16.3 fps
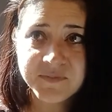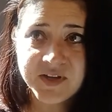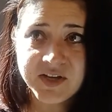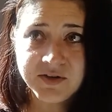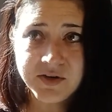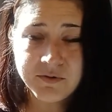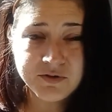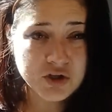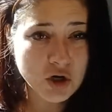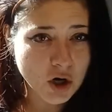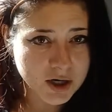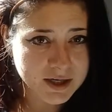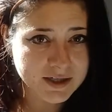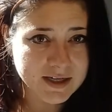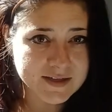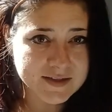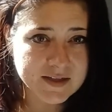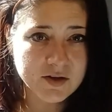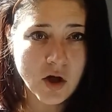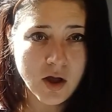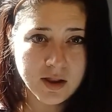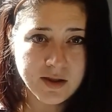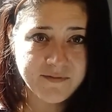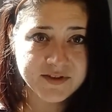you know, darkness in
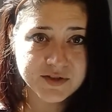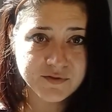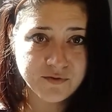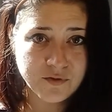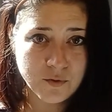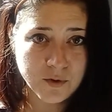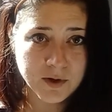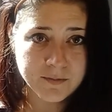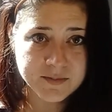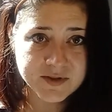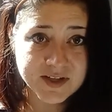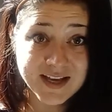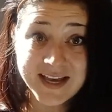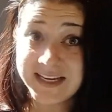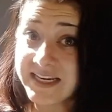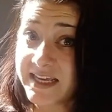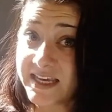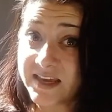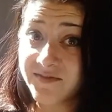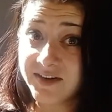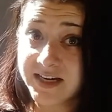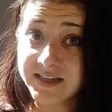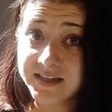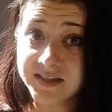all of its forms and
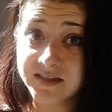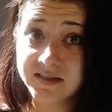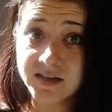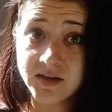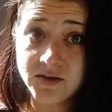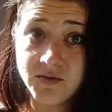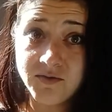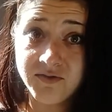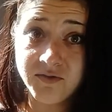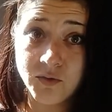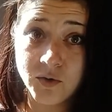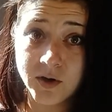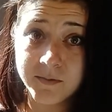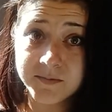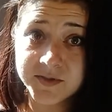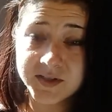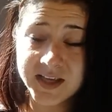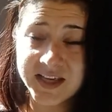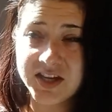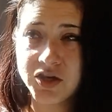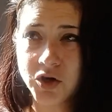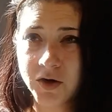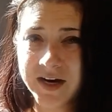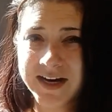even its subtle forms. Like,
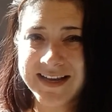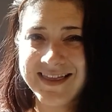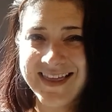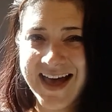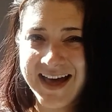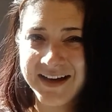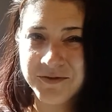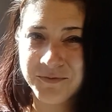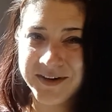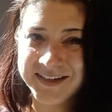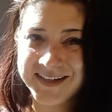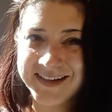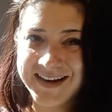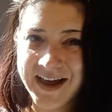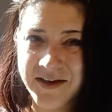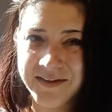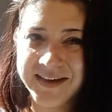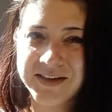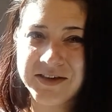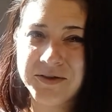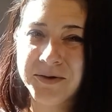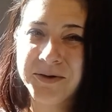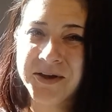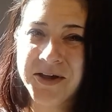you're in that arena now. Like,
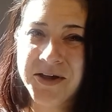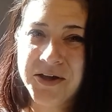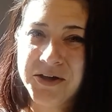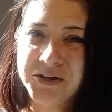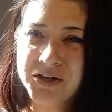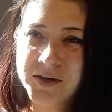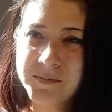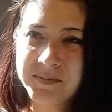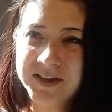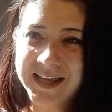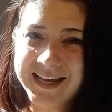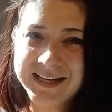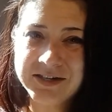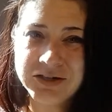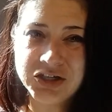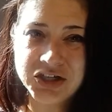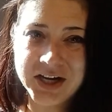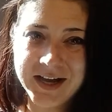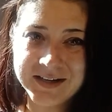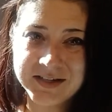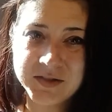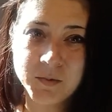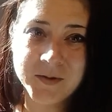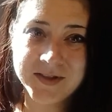you're you're playing
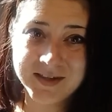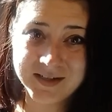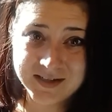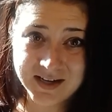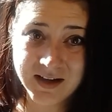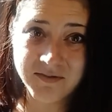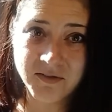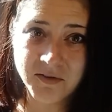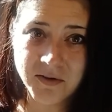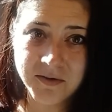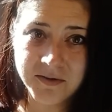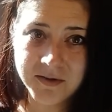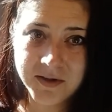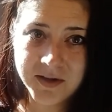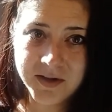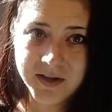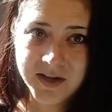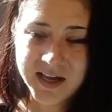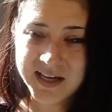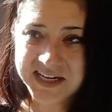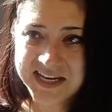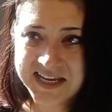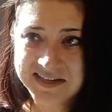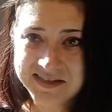chess with the devil,
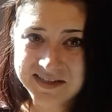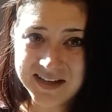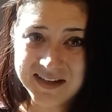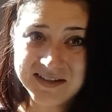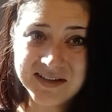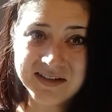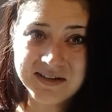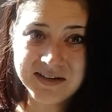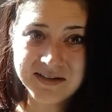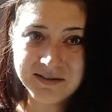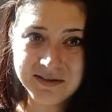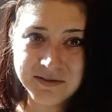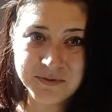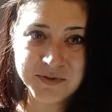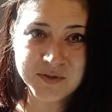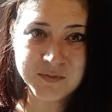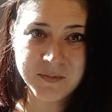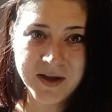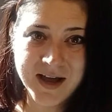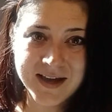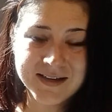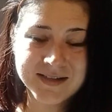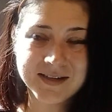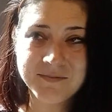and he's sending in little
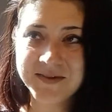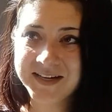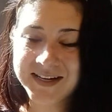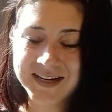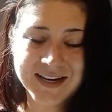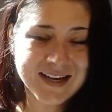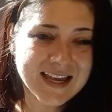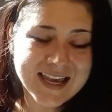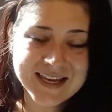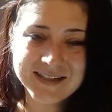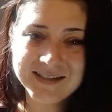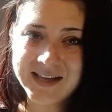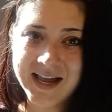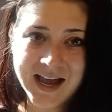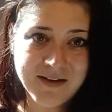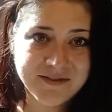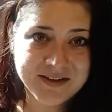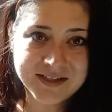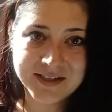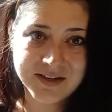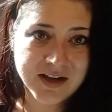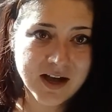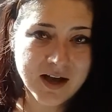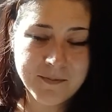spies. I mean, he's having to
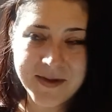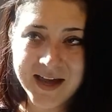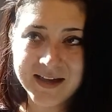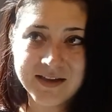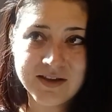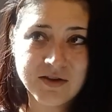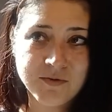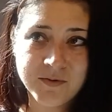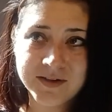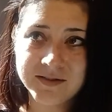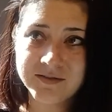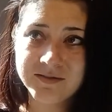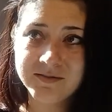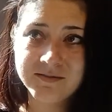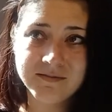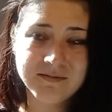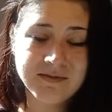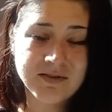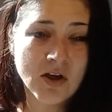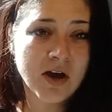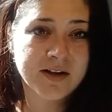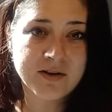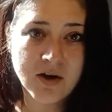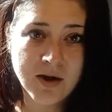come at you in
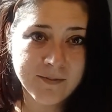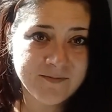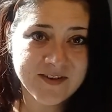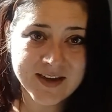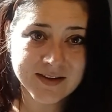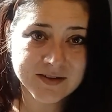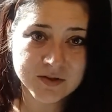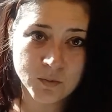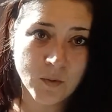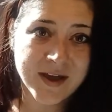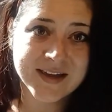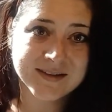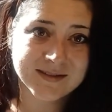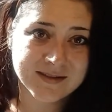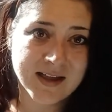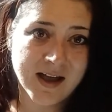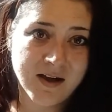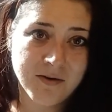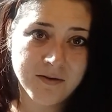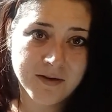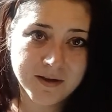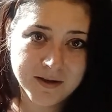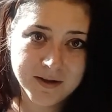non-obvious ways now.